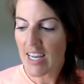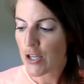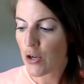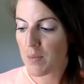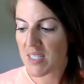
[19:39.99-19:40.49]

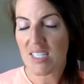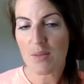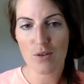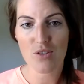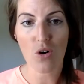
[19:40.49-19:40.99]
Your business
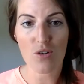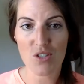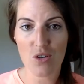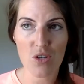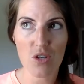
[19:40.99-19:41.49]
post
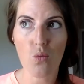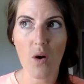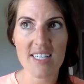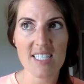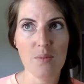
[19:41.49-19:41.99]
also, you
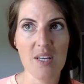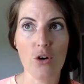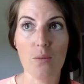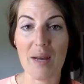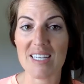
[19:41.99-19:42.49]
want it to be
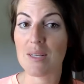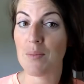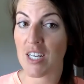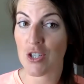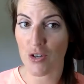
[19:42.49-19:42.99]
your best
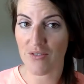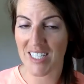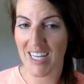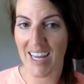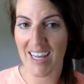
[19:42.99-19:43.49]
picture of the
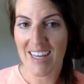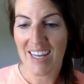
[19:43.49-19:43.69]
day.